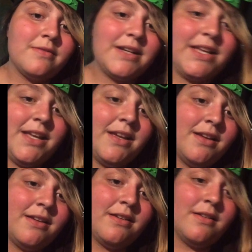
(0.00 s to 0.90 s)
ready
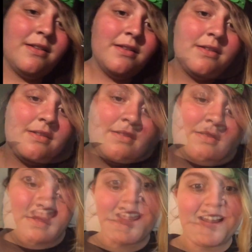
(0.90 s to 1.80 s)

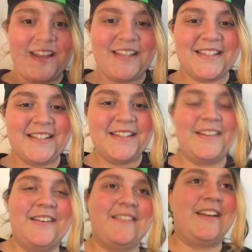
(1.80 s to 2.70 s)
hey guys
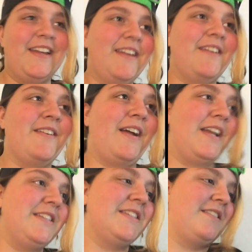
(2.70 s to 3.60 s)
all right,
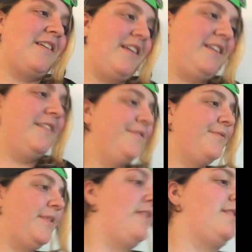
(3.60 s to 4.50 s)
I just got here.
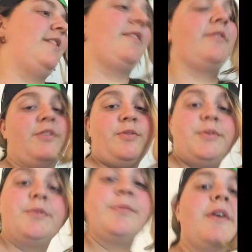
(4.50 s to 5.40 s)
We are in our new
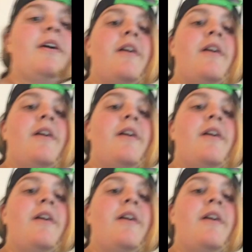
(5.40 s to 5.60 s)
room.